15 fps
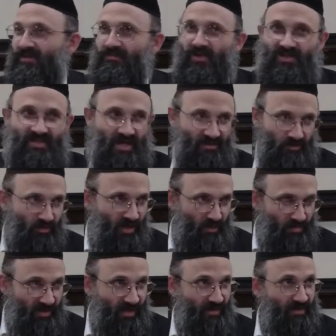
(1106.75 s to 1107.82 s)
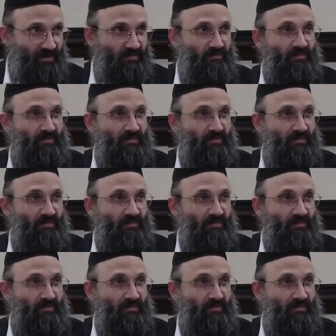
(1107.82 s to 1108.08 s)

but it's not too complicated.